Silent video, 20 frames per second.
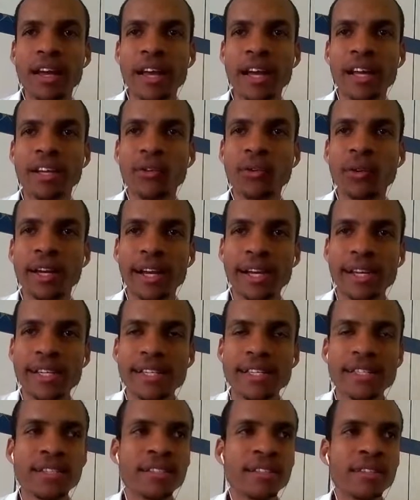Hello
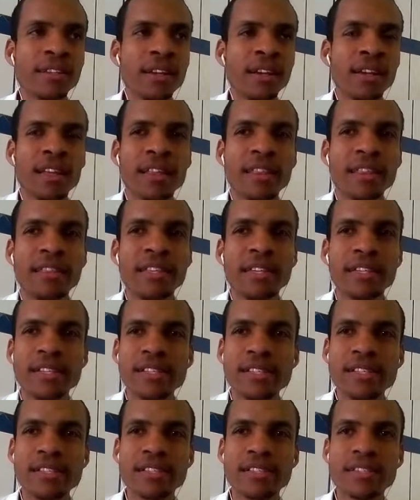guys,
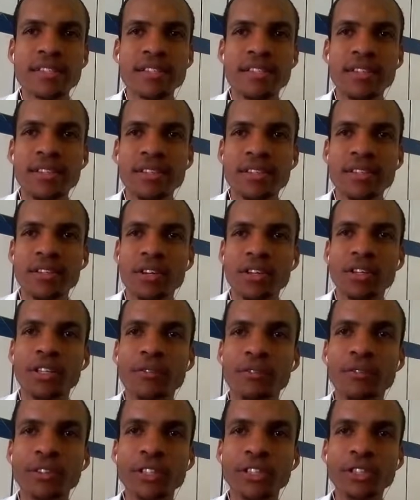this is another
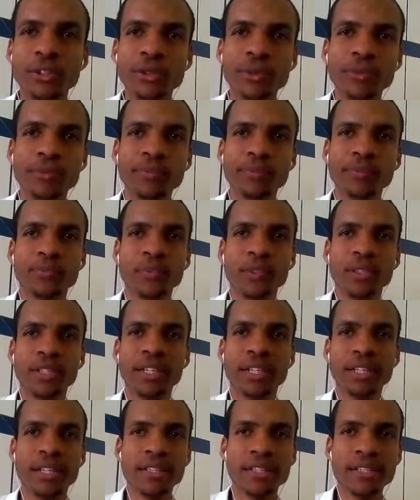video,
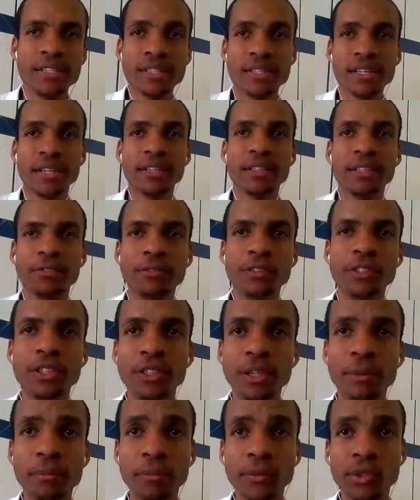okay, the second video
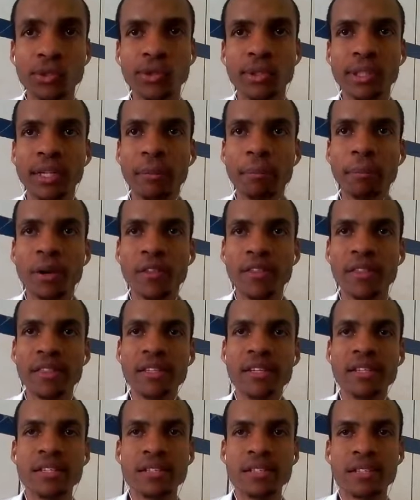I'm doing about this
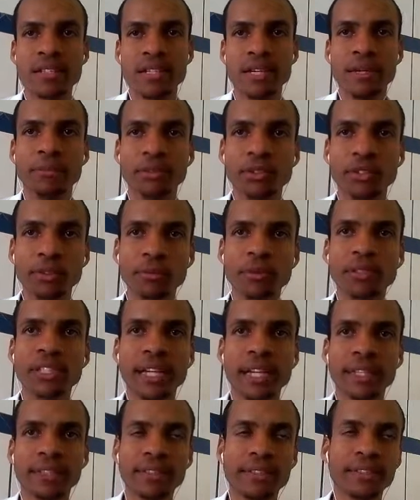same
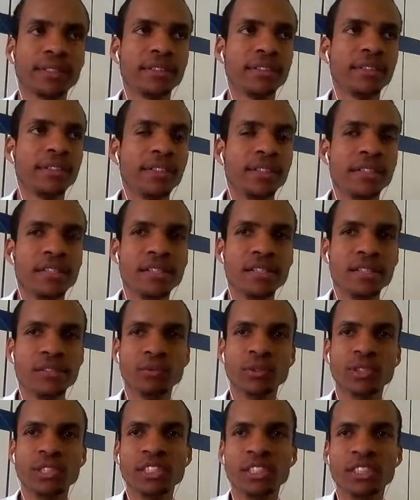subject,
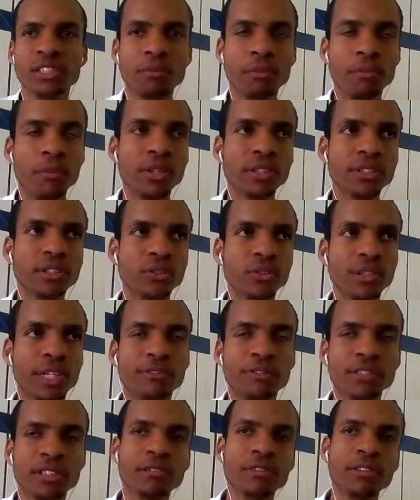which is model driven
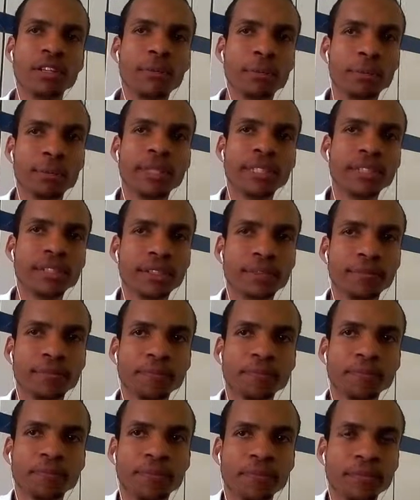development.
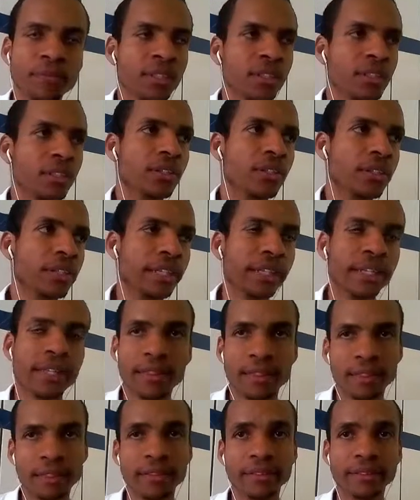Okay,
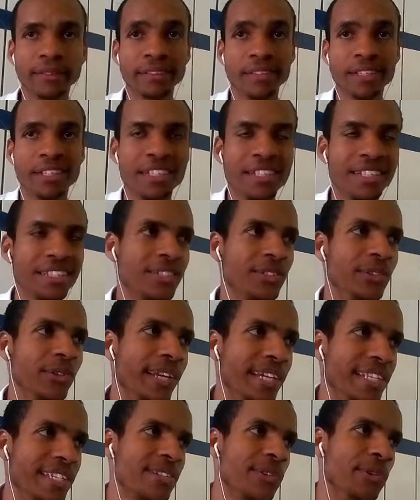so
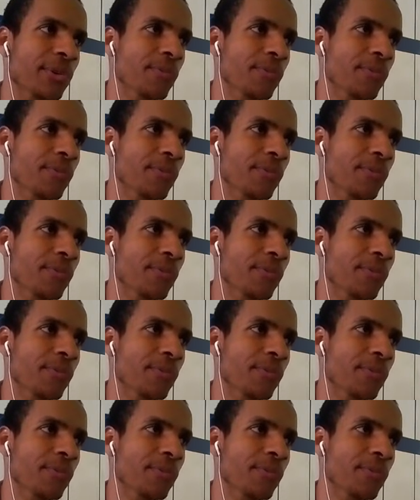let's go.